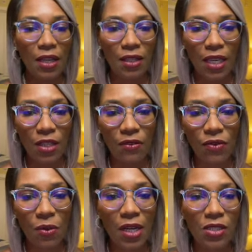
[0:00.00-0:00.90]
Thank you for
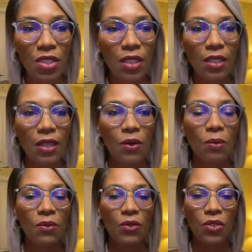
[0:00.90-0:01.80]
watching, and I
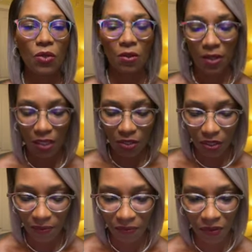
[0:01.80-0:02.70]
hope you enjoyed
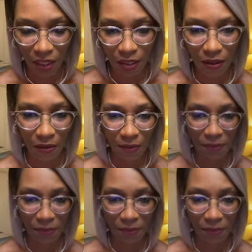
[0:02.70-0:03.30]
watching. Thank you.